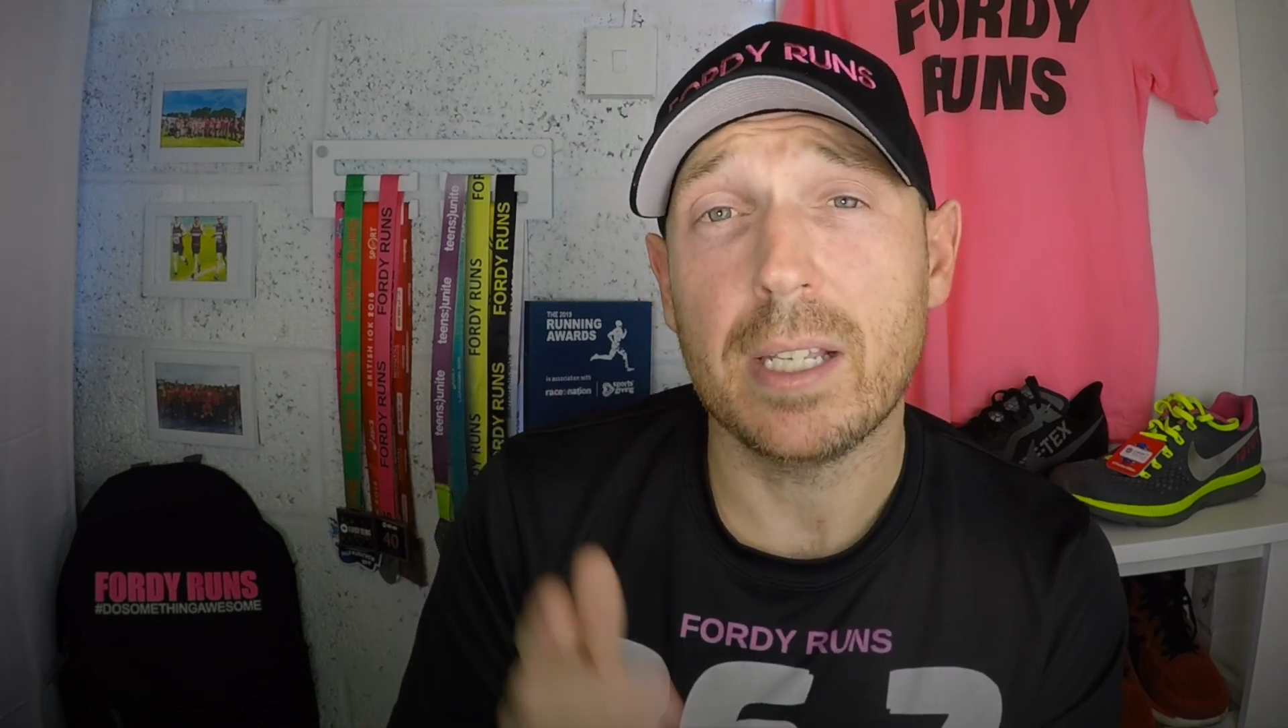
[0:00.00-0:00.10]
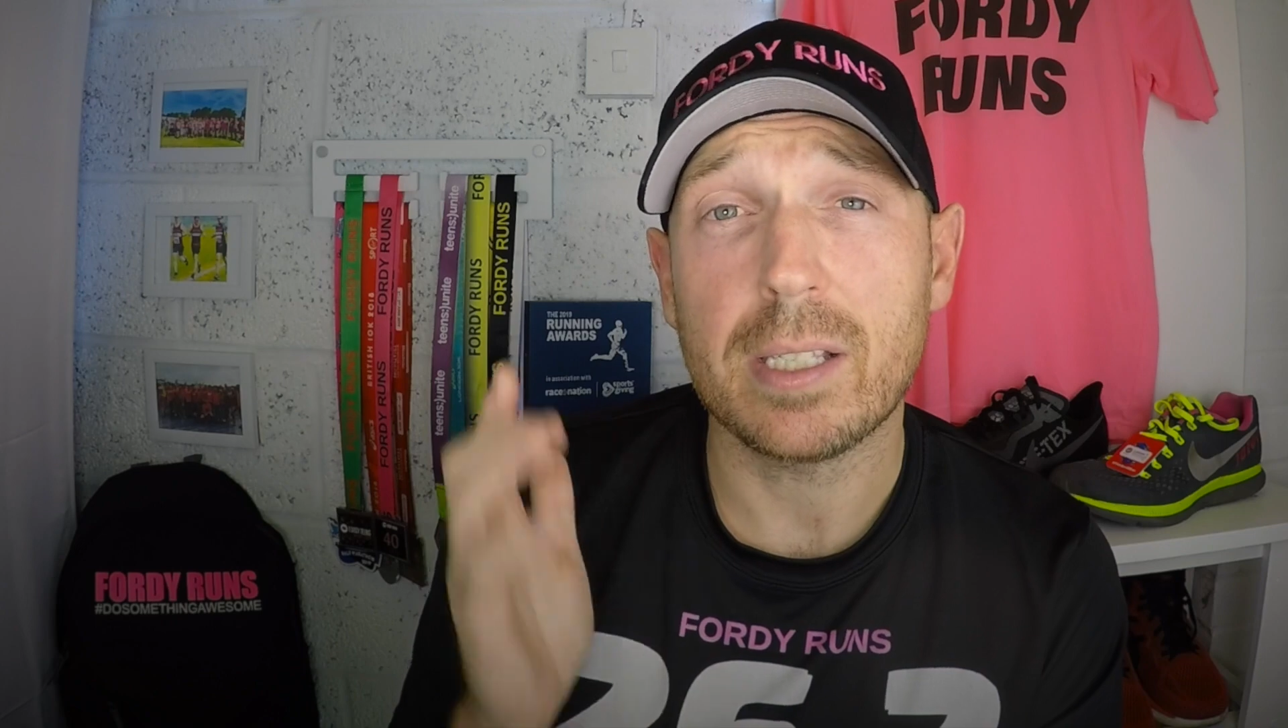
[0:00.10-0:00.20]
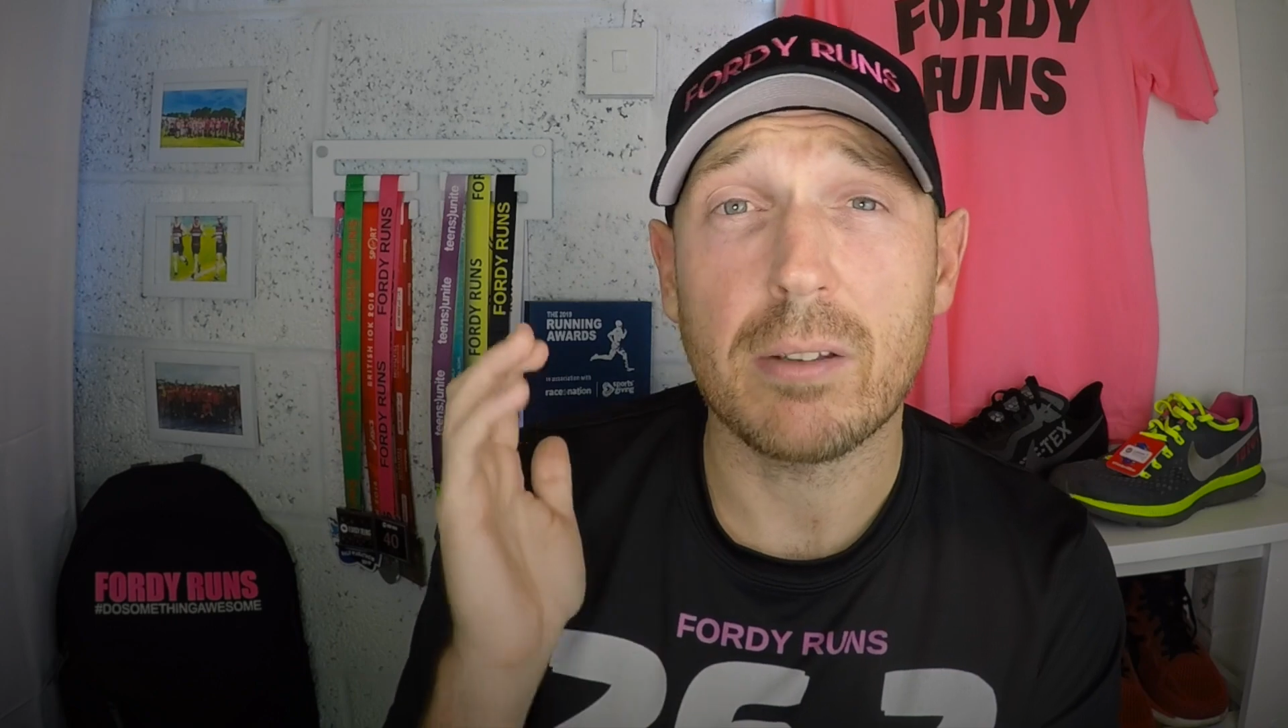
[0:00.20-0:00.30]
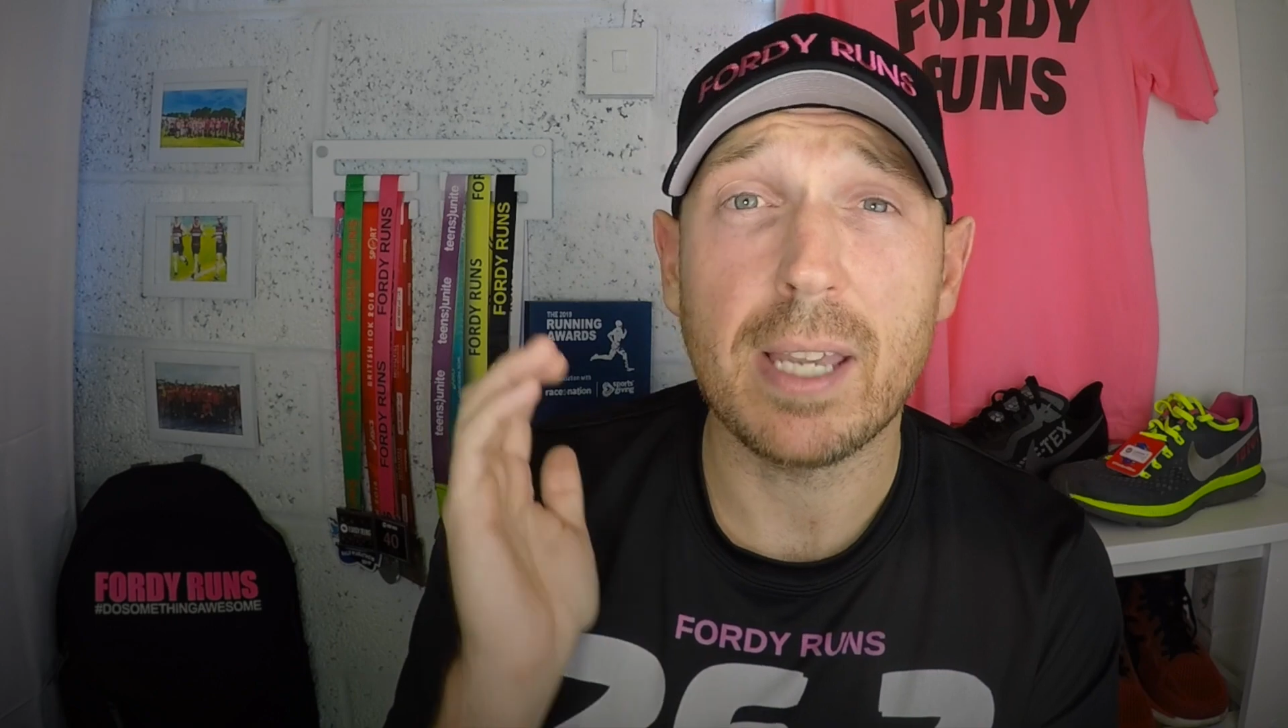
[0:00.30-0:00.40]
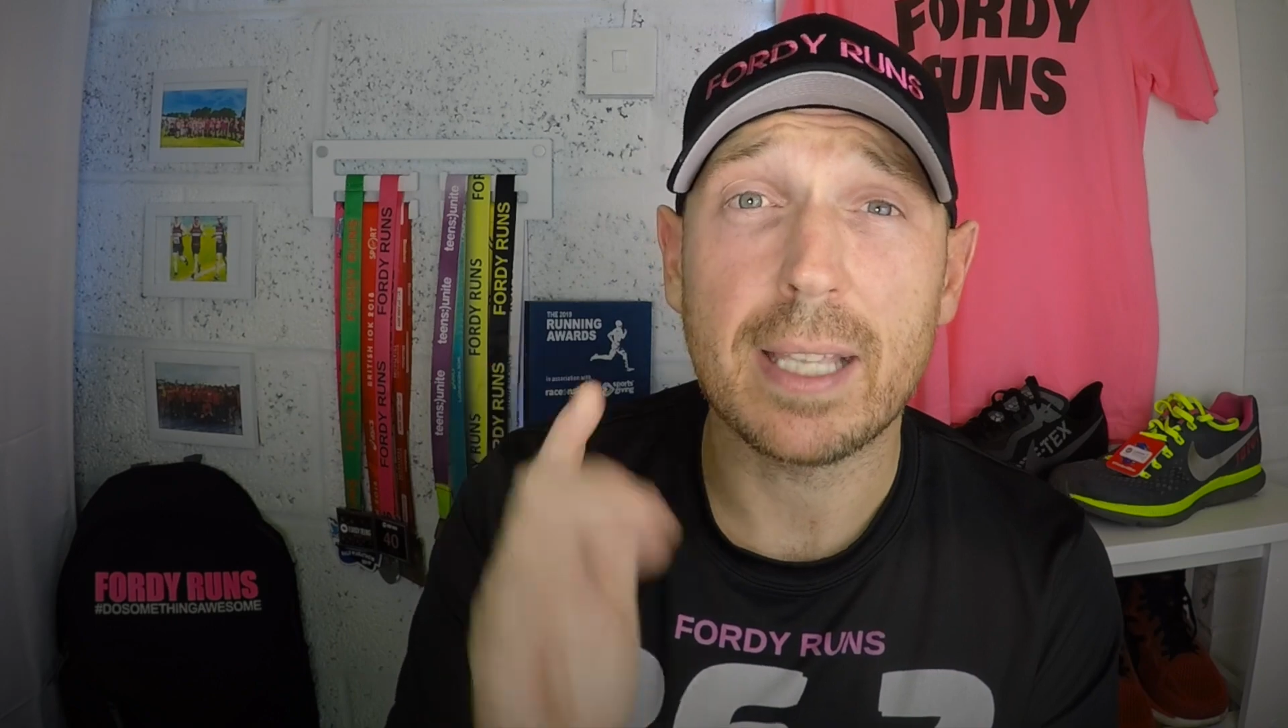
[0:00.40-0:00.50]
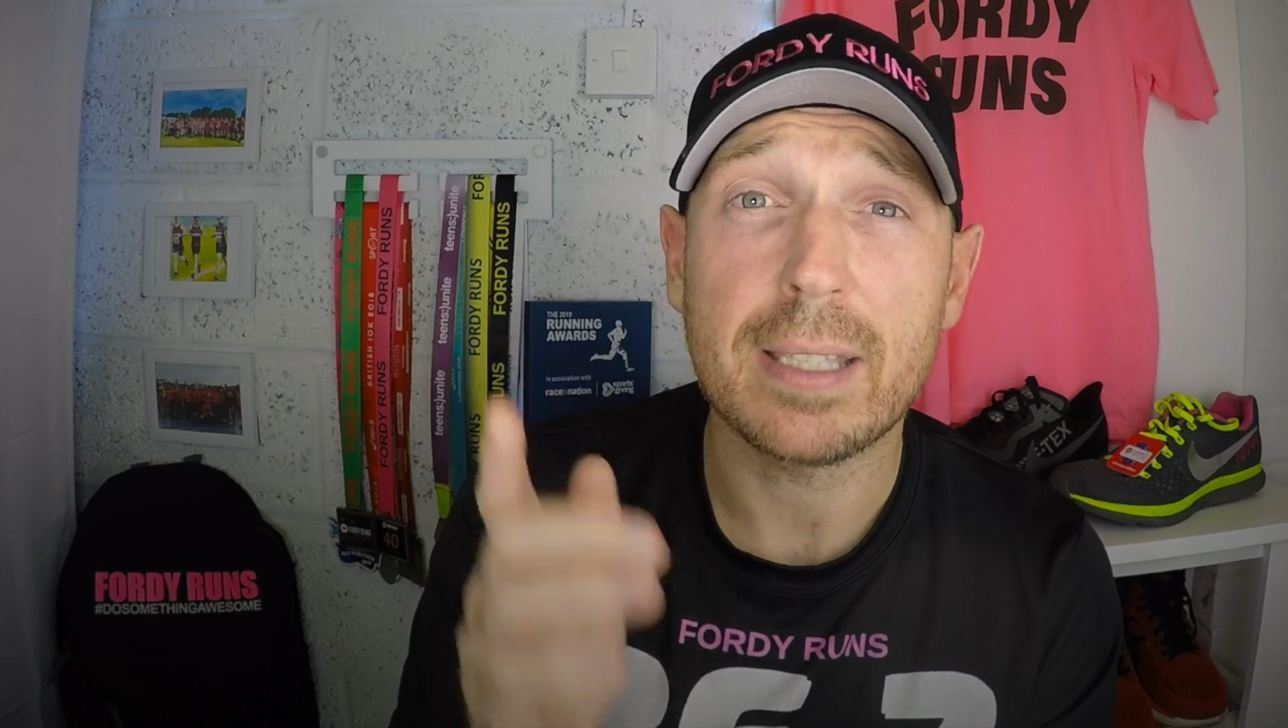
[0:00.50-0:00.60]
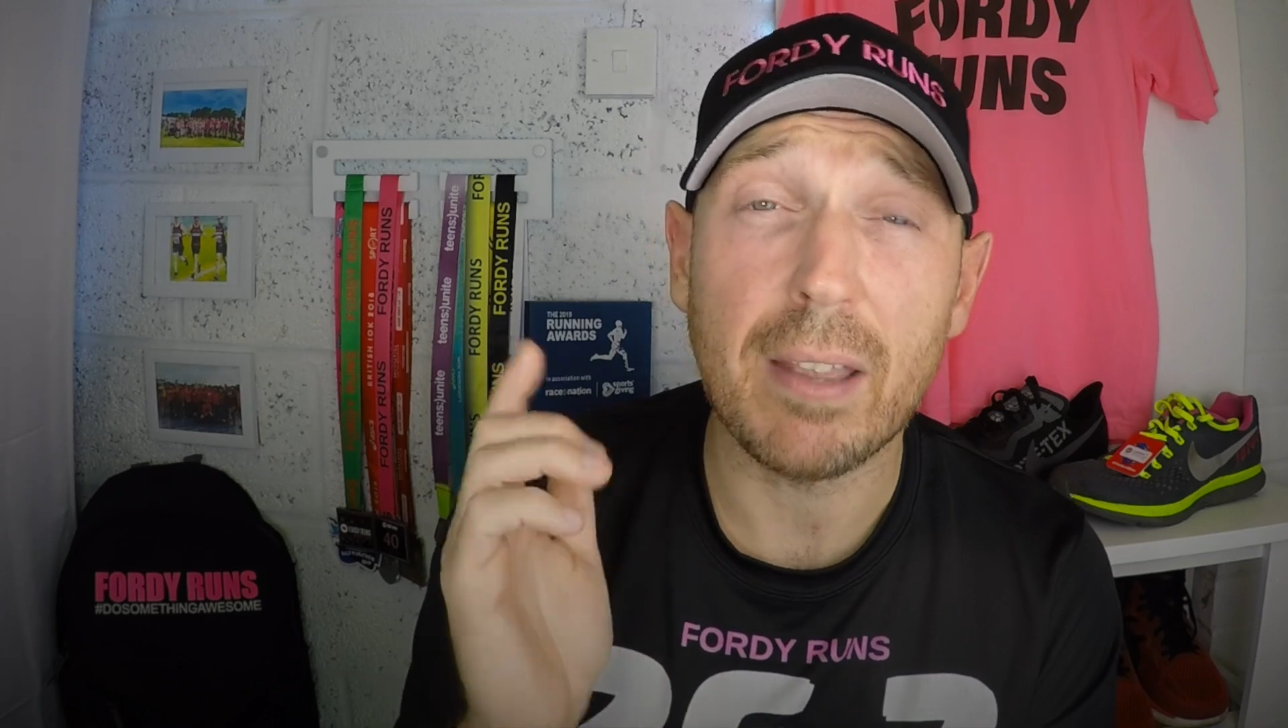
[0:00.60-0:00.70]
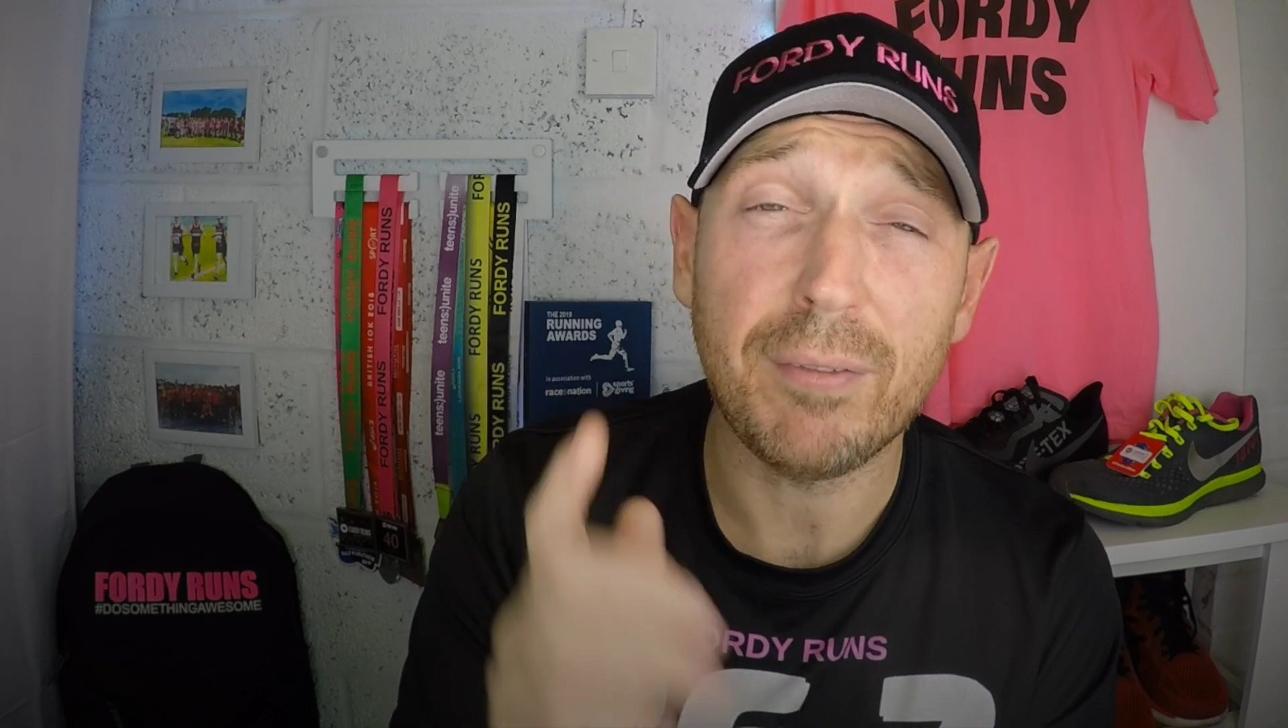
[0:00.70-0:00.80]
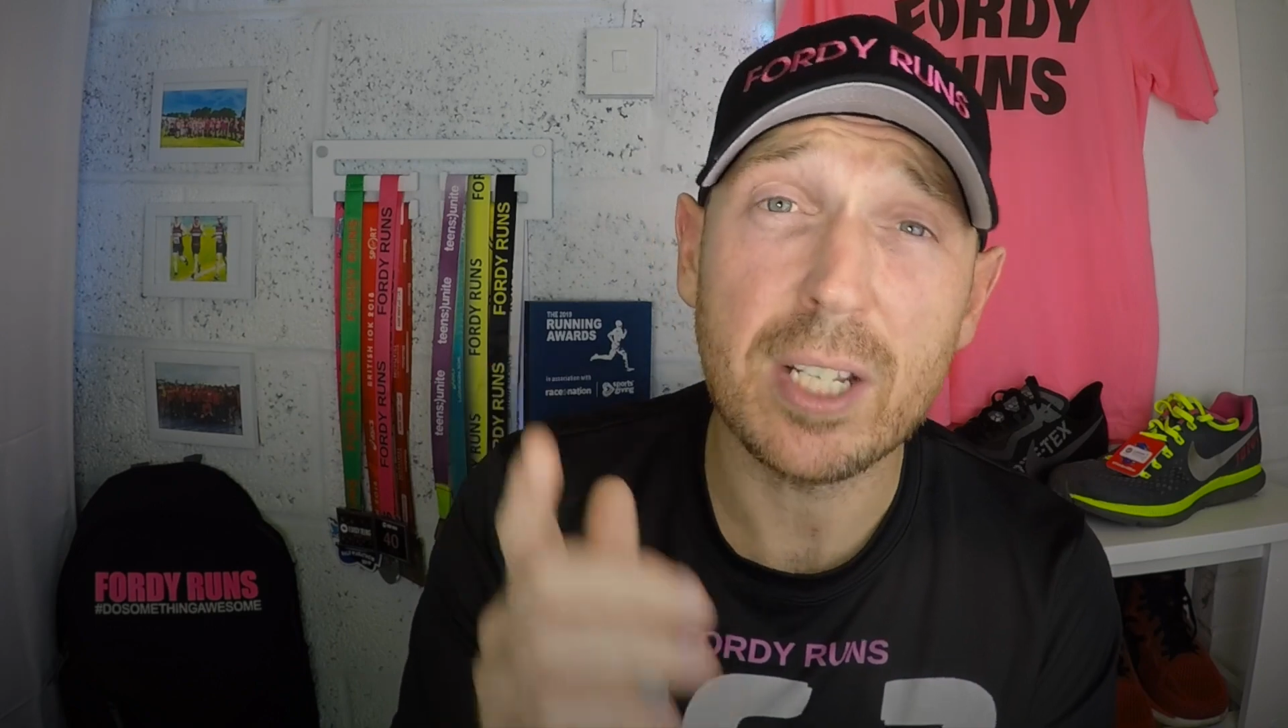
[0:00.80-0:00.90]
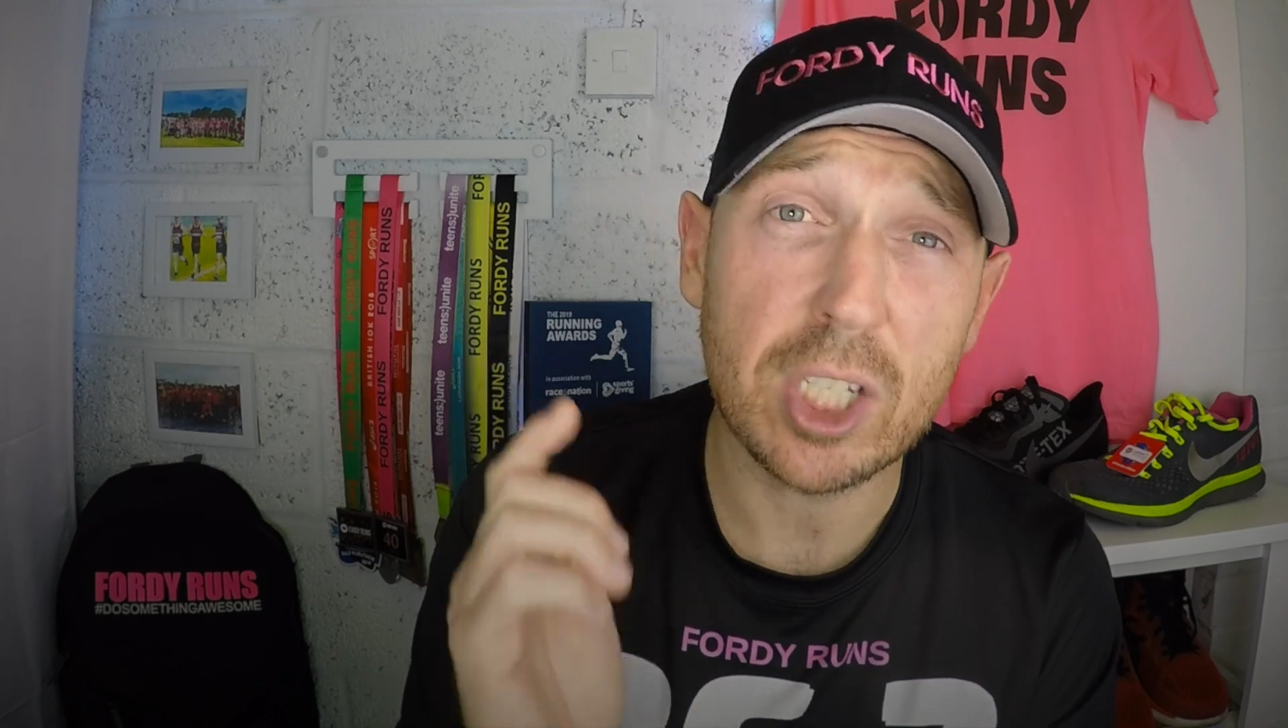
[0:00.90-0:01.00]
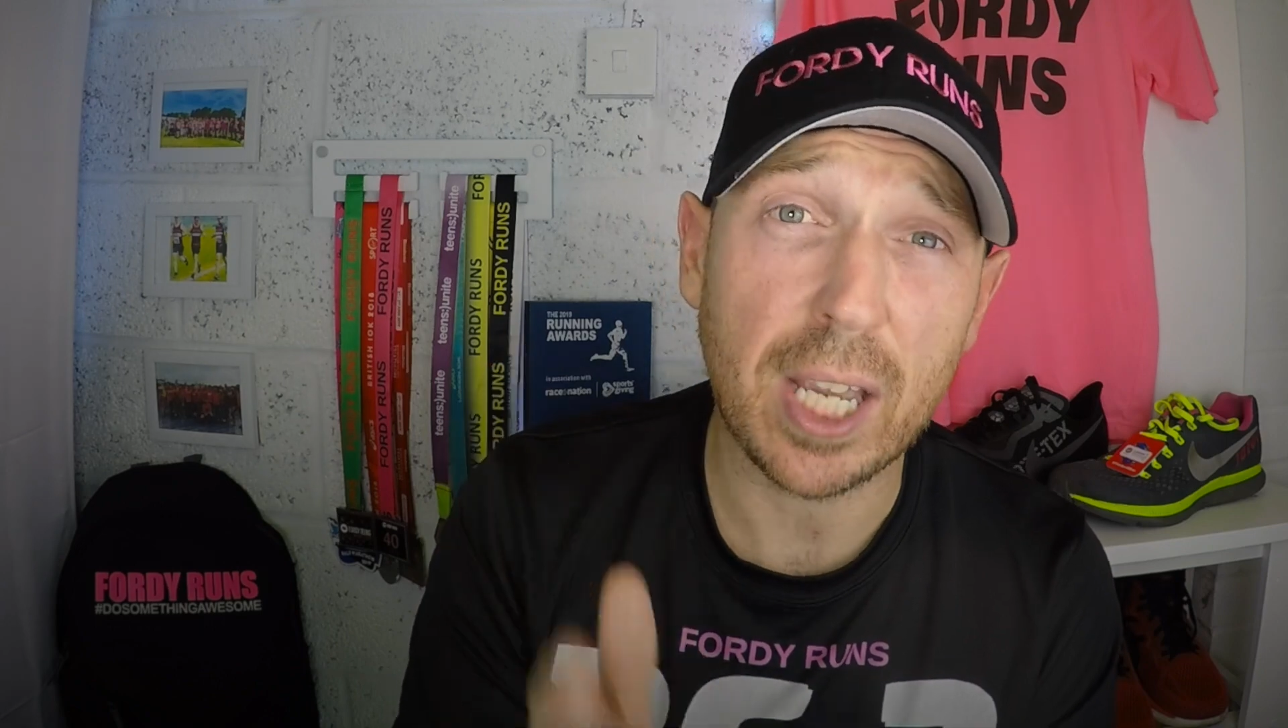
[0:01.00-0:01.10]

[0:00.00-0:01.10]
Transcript: so yeah, definitely